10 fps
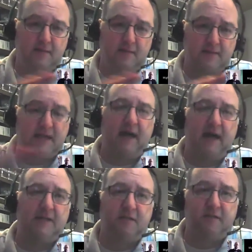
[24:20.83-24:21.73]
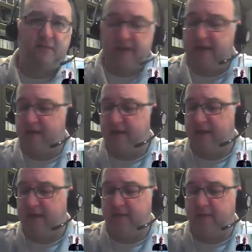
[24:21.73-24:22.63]
signs of being
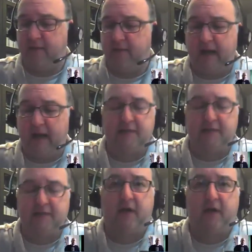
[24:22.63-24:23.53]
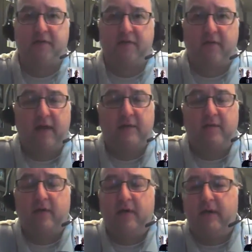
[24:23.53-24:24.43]
a highly sought after
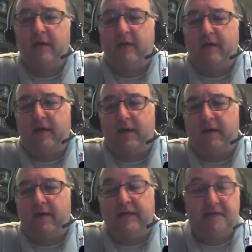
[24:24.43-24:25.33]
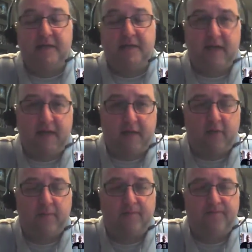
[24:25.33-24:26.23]
collectible. It's
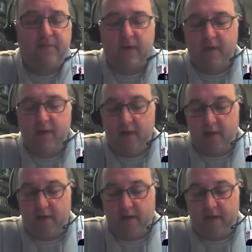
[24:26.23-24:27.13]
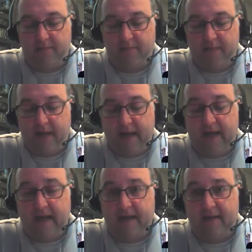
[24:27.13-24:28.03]
Nintendo.
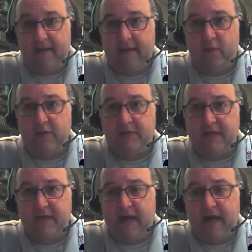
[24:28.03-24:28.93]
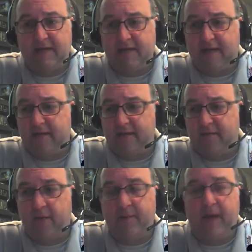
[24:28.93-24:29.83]
And it was not
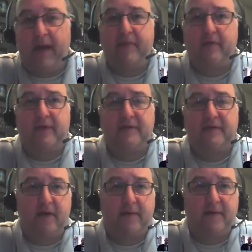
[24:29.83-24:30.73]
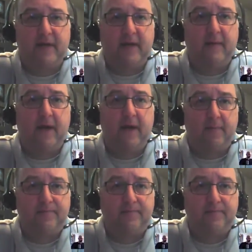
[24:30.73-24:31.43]
very popular at the time that it came out.